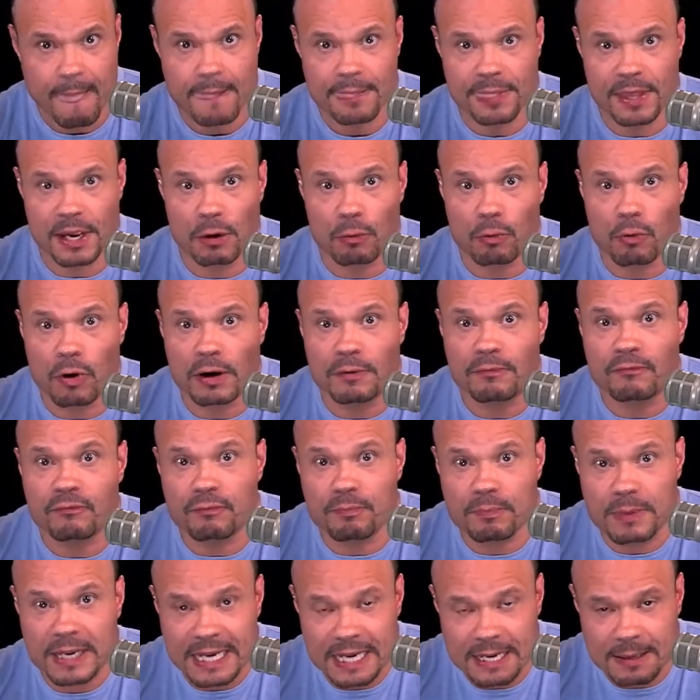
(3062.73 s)
there were
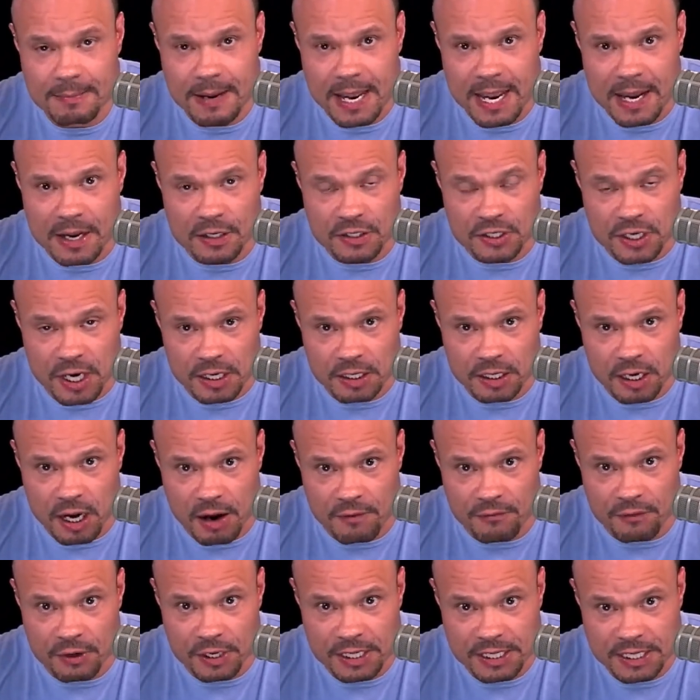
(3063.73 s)
emails
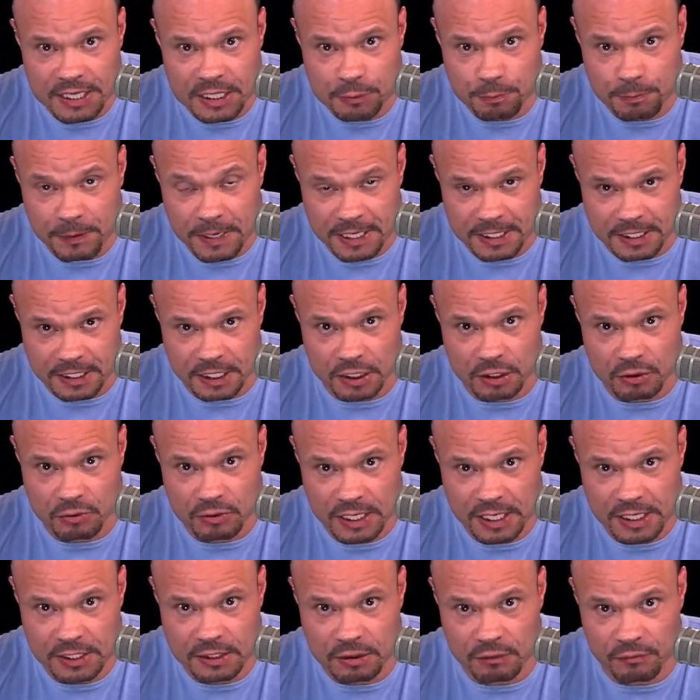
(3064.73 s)
uncovered in this piece that you
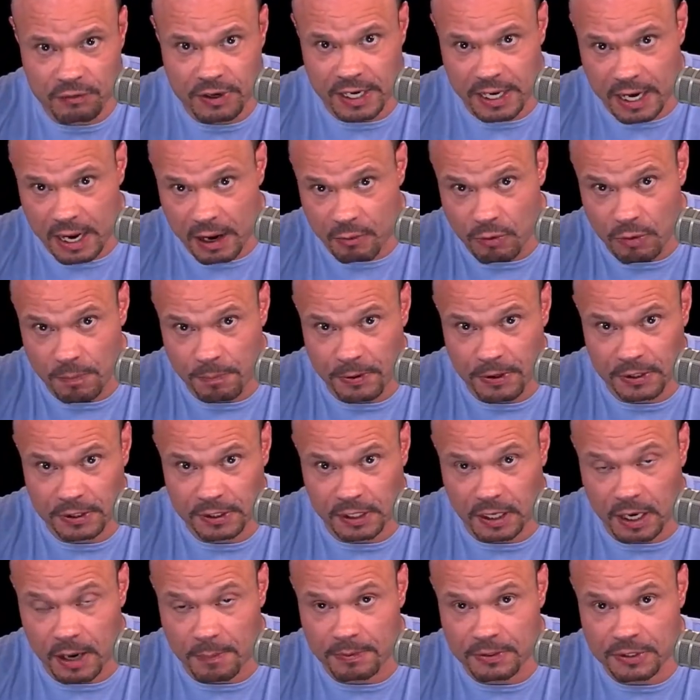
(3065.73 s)
need to read. I will put
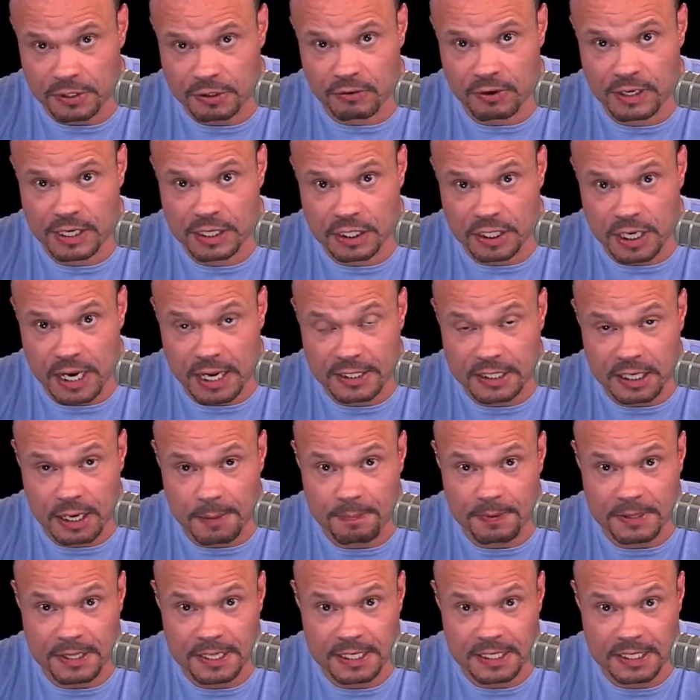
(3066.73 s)
a couple screenshots
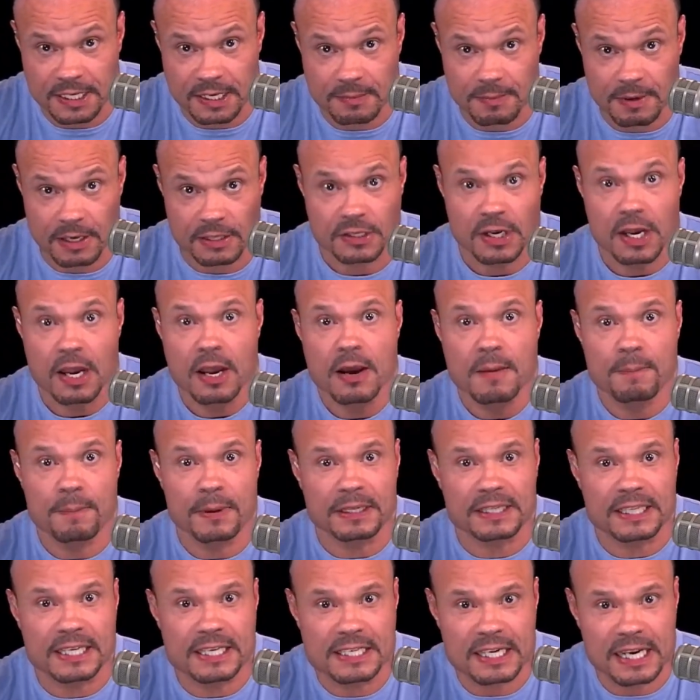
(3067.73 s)
up of these emails.
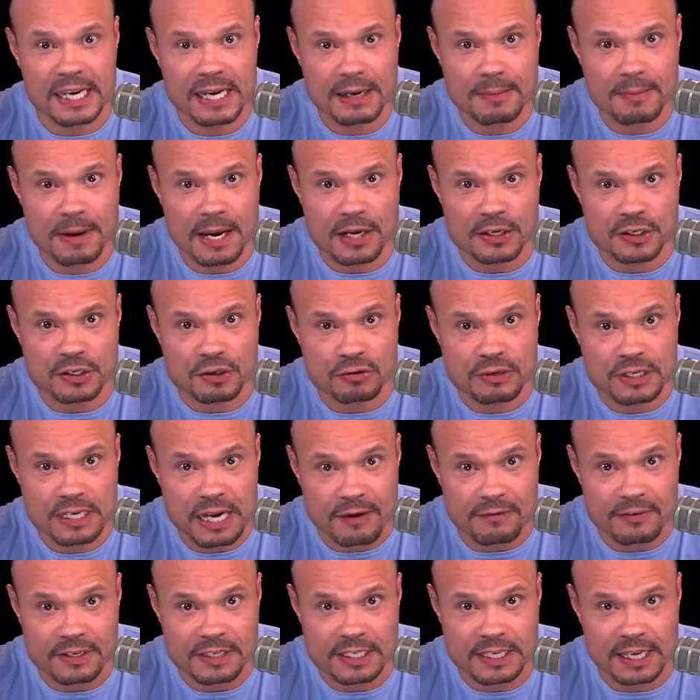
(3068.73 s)
But these emails are
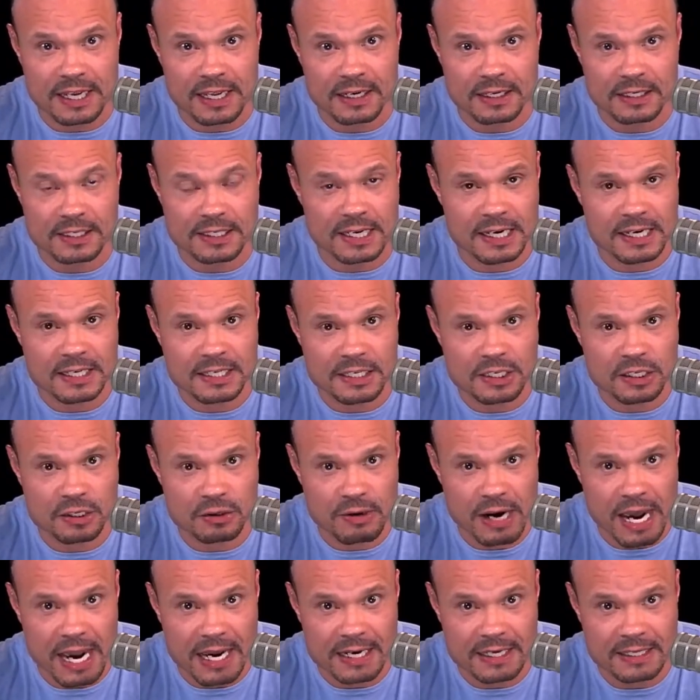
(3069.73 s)
devastating. Citizens
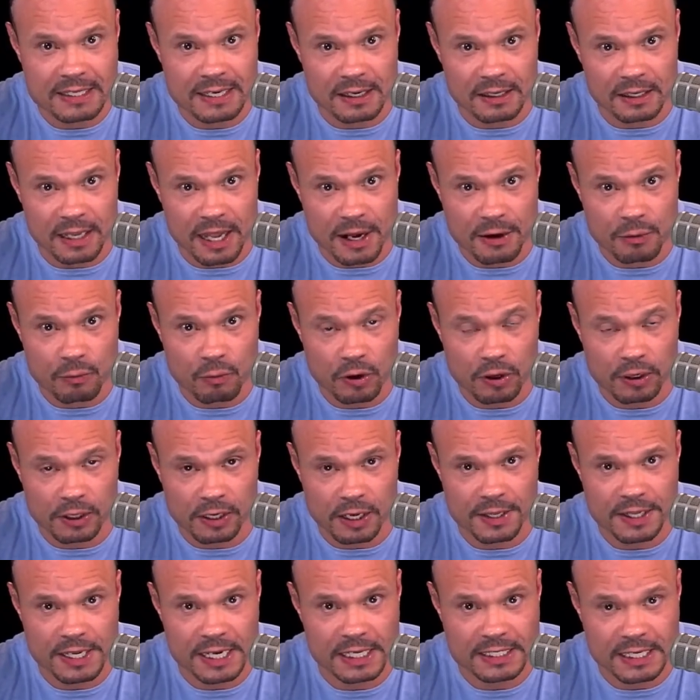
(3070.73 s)
United did a lot of work
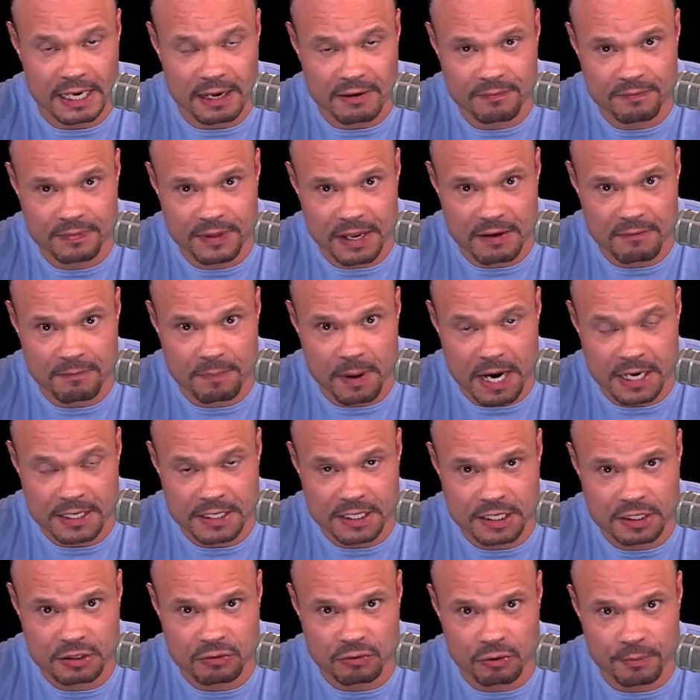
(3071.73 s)
on that, Dave
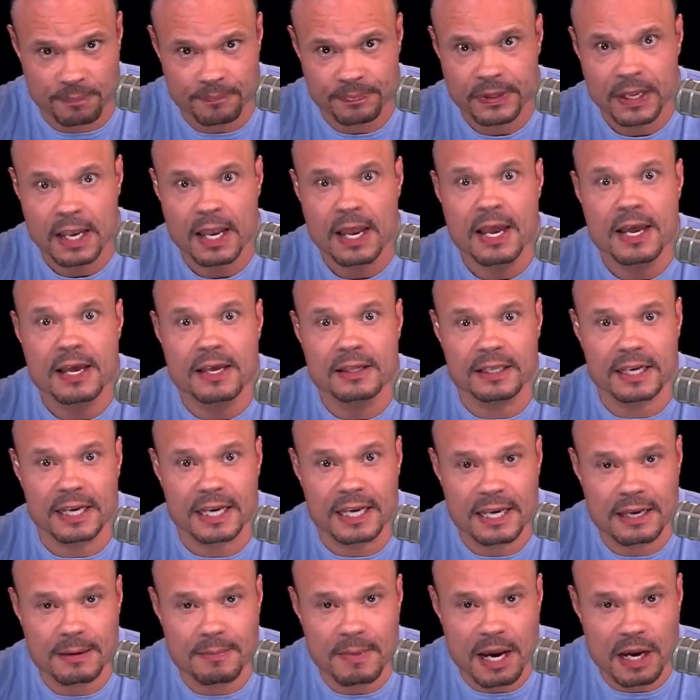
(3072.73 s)
Bossi's group. The
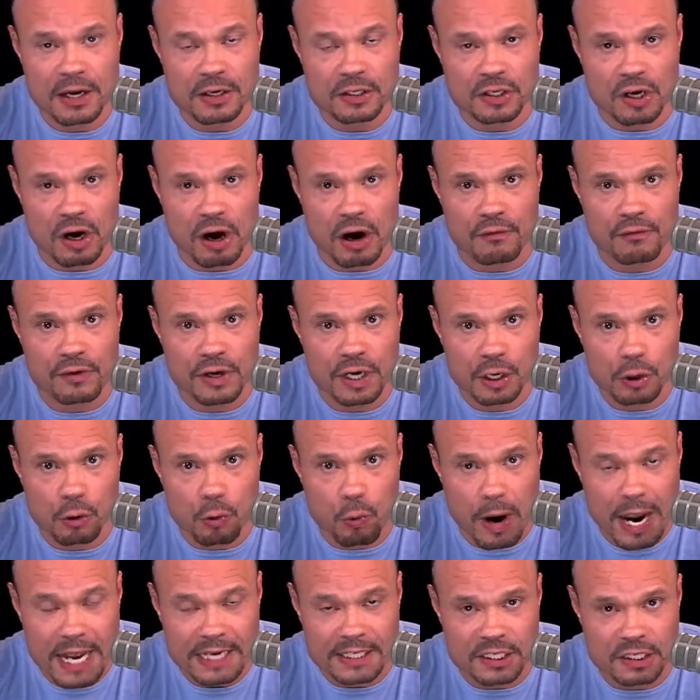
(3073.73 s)
emails are
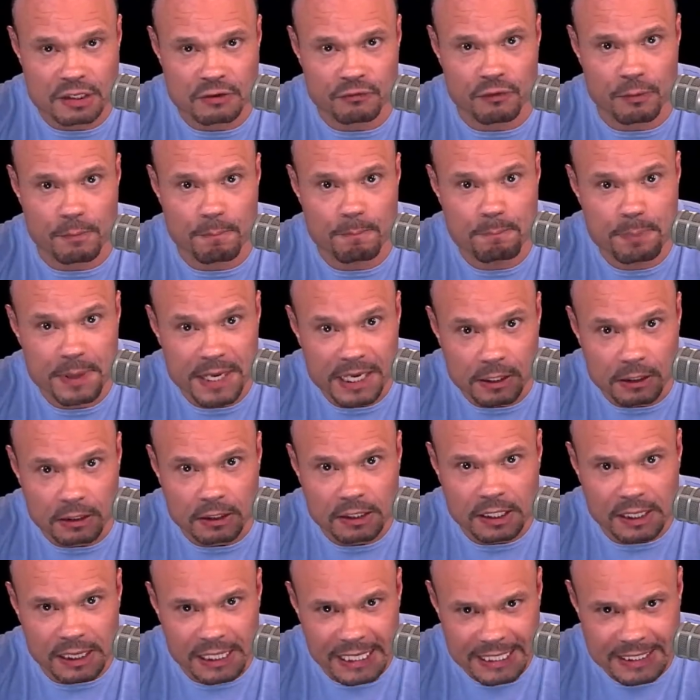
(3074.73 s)
requests from Bill
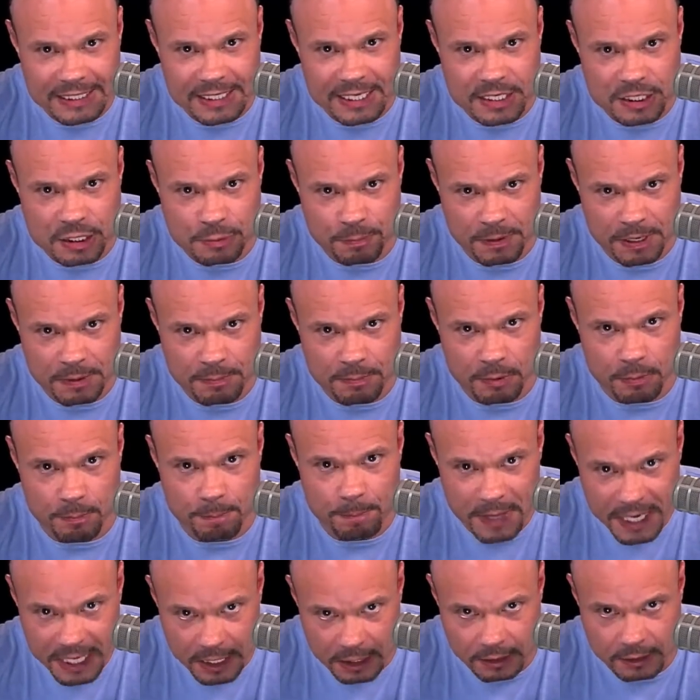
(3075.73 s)
Clinton's people,
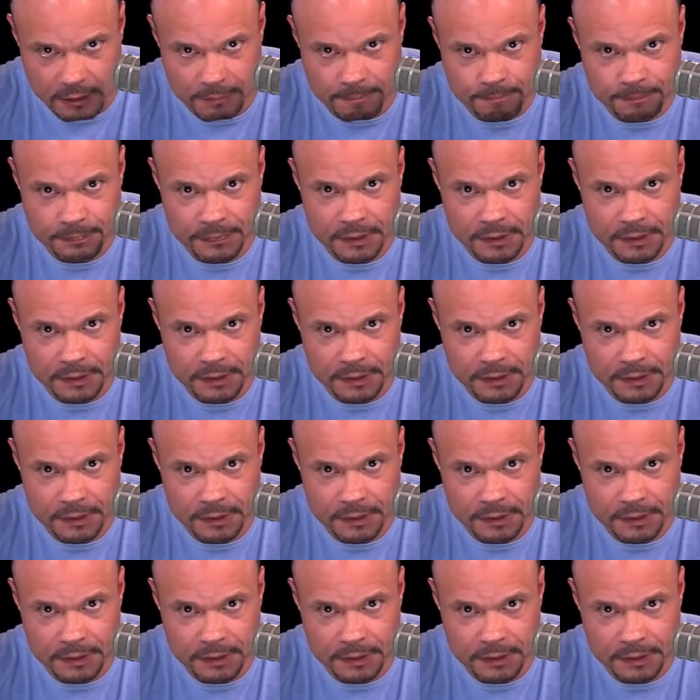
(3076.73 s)
Bill,